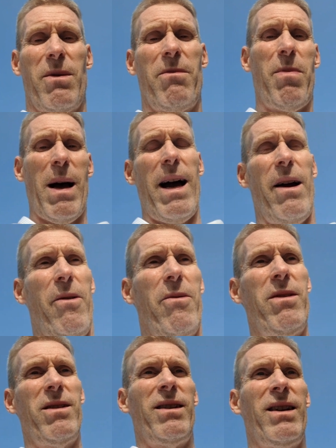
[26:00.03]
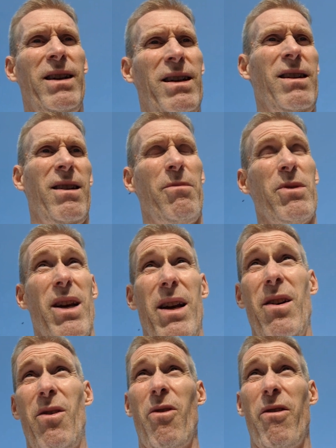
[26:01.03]
I'm pale. I'm not
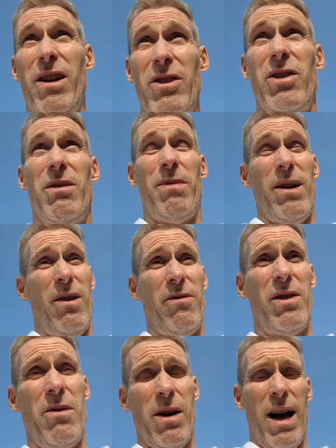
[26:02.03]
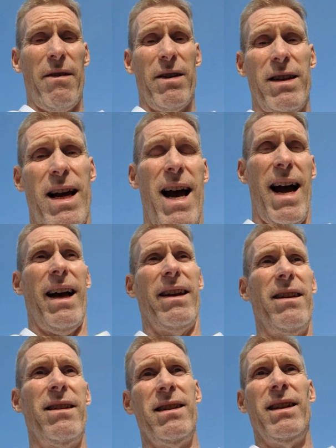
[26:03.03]
saying orange, but obviously when I have a tan,
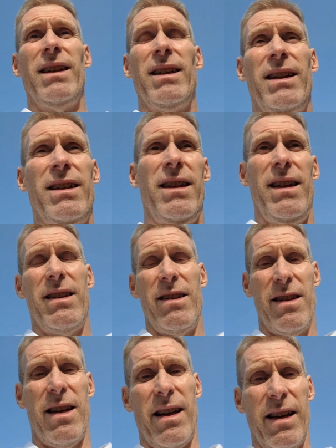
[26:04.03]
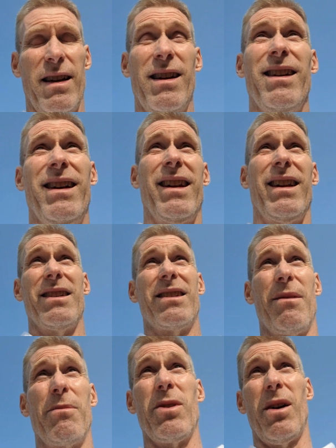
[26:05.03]
it's sudden, and it's
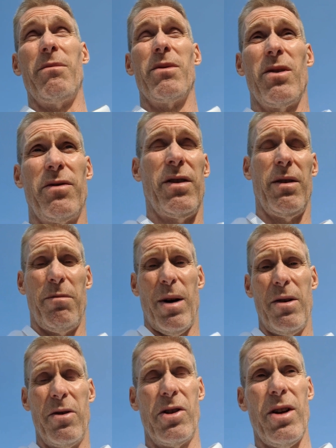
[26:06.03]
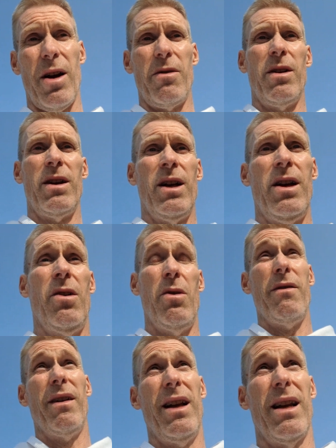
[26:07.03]
sometimes often post-show,
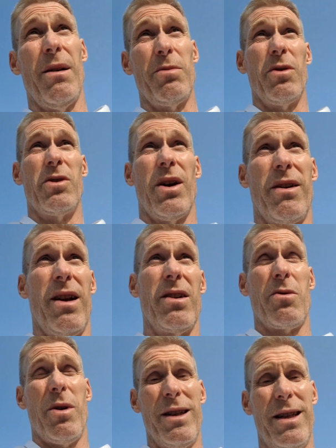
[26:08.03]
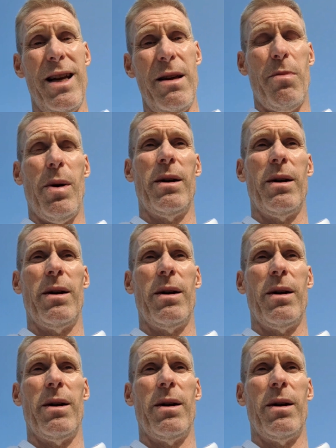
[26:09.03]
or even lead up to a show, it goes quite deep.